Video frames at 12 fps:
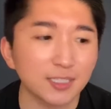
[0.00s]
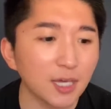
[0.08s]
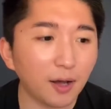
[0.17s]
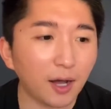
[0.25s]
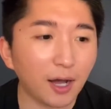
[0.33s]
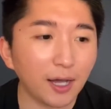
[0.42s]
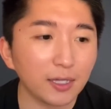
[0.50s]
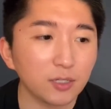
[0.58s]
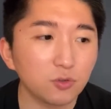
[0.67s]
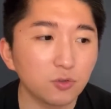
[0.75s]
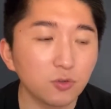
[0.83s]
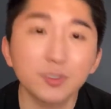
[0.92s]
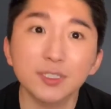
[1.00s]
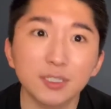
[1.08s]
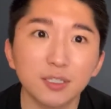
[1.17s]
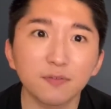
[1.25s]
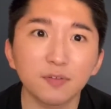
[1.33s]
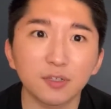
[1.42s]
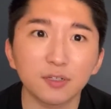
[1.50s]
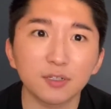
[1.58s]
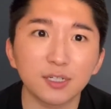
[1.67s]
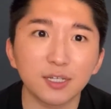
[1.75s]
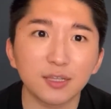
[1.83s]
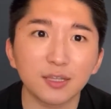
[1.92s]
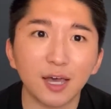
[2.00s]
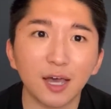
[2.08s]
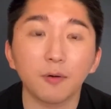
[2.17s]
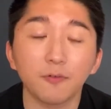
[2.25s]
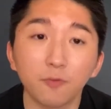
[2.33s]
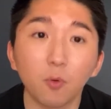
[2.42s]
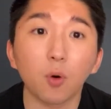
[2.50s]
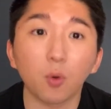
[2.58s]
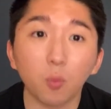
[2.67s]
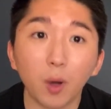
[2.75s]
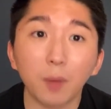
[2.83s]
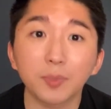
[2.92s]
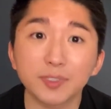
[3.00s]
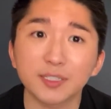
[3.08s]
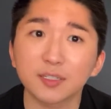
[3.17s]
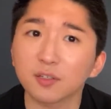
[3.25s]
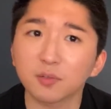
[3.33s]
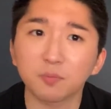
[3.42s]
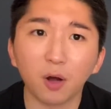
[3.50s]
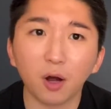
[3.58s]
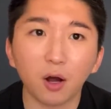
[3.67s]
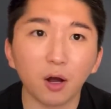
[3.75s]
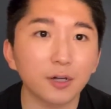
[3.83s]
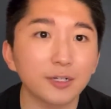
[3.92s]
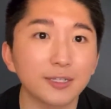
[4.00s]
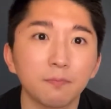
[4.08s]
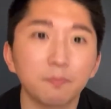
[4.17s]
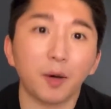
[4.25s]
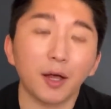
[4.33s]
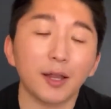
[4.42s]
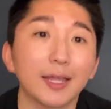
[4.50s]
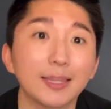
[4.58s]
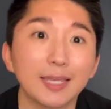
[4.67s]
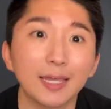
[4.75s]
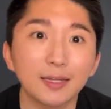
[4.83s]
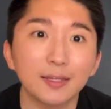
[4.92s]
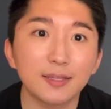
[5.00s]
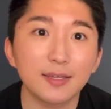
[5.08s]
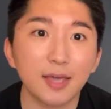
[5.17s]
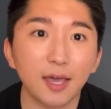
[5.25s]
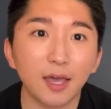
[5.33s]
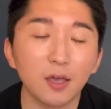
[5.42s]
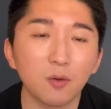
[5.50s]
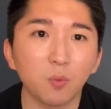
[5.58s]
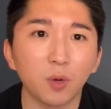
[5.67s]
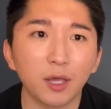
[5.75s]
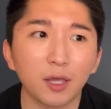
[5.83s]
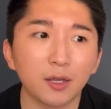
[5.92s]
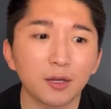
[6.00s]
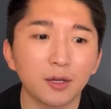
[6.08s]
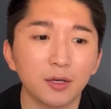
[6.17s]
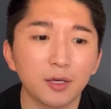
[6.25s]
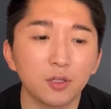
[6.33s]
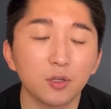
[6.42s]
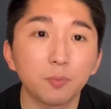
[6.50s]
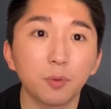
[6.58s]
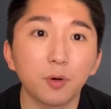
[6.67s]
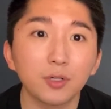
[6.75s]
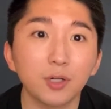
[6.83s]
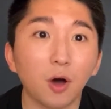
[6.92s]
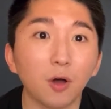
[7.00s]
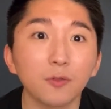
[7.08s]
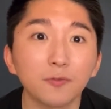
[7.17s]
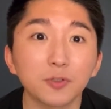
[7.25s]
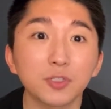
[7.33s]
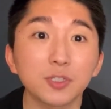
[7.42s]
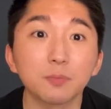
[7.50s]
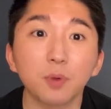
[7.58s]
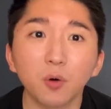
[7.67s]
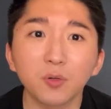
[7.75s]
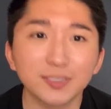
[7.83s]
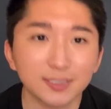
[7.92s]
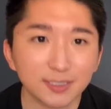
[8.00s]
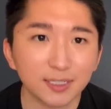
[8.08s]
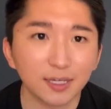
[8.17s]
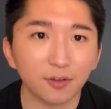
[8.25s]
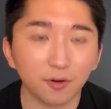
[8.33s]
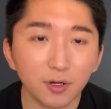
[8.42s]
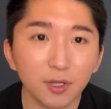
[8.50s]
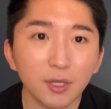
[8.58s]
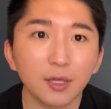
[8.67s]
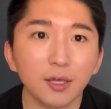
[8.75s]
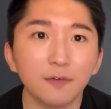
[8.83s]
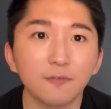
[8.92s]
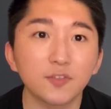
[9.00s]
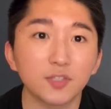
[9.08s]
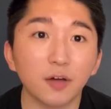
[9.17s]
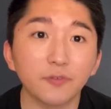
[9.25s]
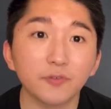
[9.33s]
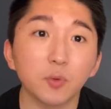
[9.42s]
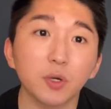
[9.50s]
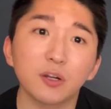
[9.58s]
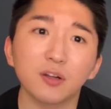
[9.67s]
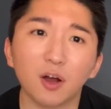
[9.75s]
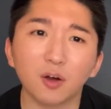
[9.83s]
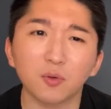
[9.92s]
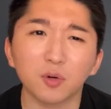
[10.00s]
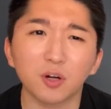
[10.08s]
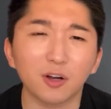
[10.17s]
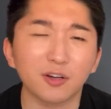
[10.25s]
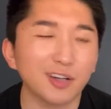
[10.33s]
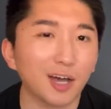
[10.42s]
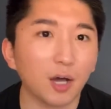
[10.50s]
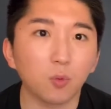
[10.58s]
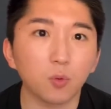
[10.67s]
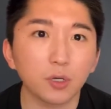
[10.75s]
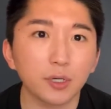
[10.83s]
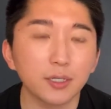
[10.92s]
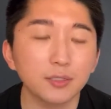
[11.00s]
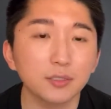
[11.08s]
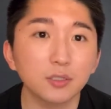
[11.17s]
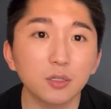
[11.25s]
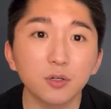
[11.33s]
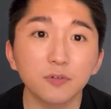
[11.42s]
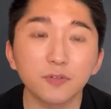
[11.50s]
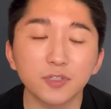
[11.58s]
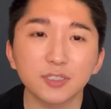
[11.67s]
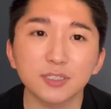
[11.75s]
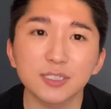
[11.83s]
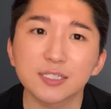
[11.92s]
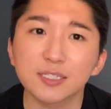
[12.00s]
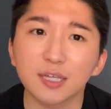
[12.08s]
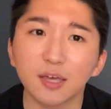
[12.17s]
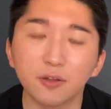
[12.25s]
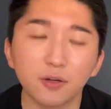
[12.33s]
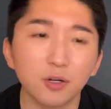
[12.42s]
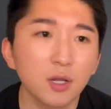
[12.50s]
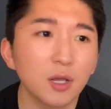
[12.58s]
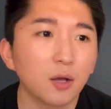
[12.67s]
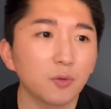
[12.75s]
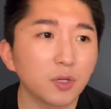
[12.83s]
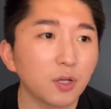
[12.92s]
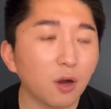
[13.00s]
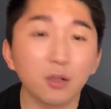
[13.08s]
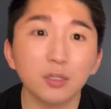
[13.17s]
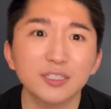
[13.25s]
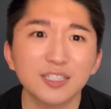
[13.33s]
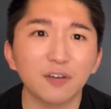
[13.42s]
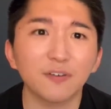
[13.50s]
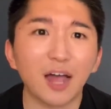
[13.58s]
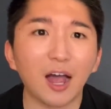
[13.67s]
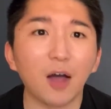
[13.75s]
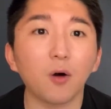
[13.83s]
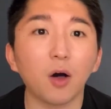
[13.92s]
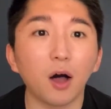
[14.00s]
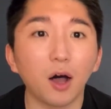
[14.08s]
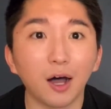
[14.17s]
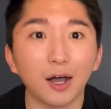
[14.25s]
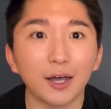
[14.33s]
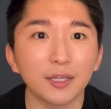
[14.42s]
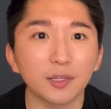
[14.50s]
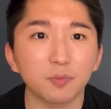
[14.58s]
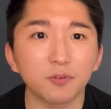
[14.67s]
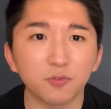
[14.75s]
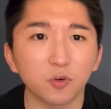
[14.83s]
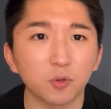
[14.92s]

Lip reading: I do see the validity in that for one particular part. But at the end of the day, when you put all of those components together, if software and hardware are not working so efficiently together, regardless of how high the performance